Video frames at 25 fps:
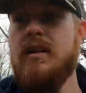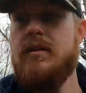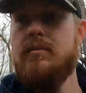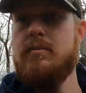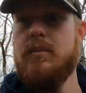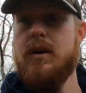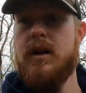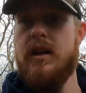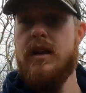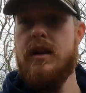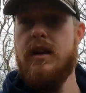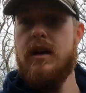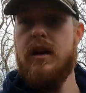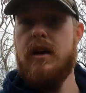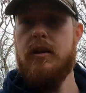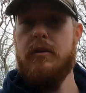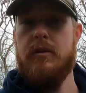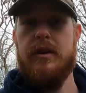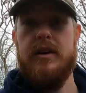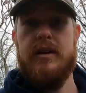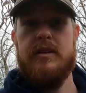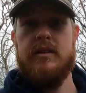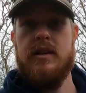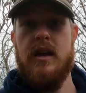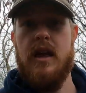But
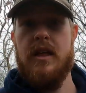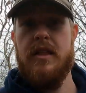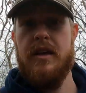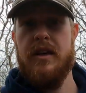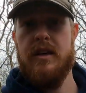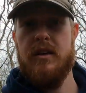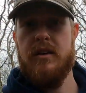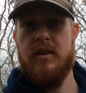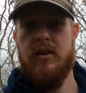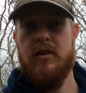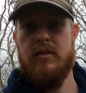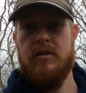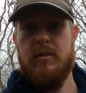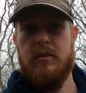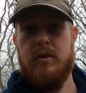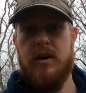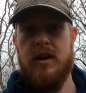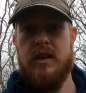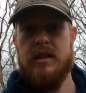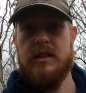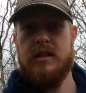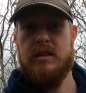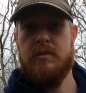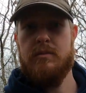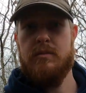otherwise, thank you all for
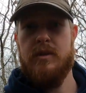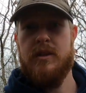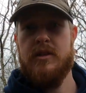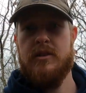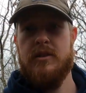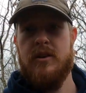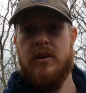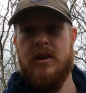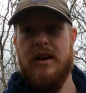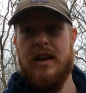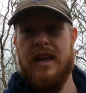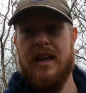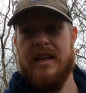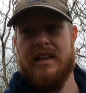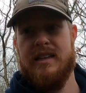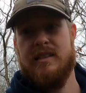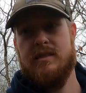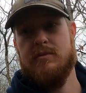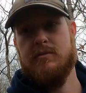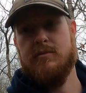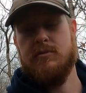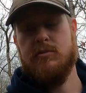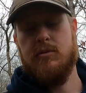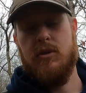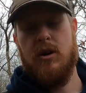watching. Be sure to like
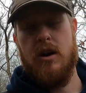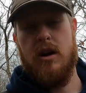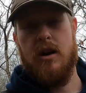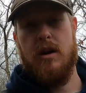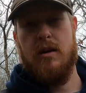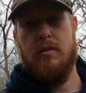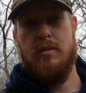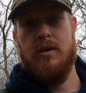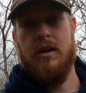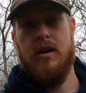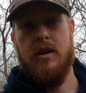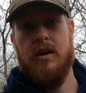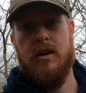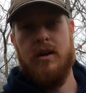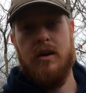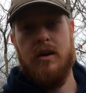and subscribe.